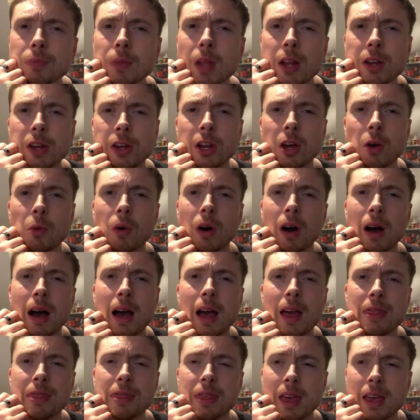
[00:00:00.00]
And you know what?
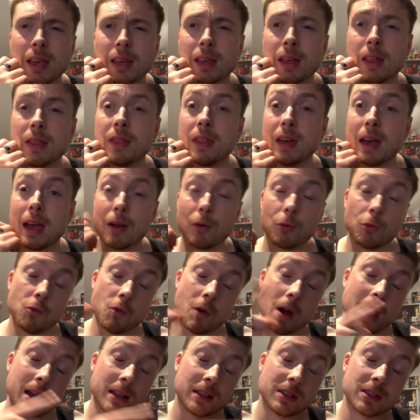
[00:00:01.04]
I think they're
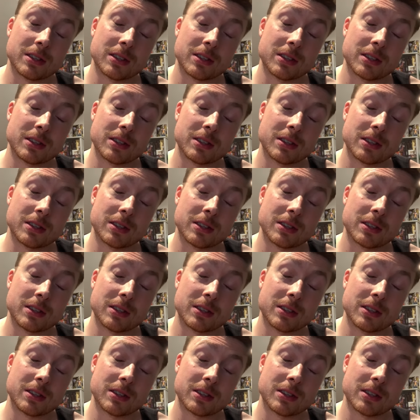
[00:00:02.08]
right.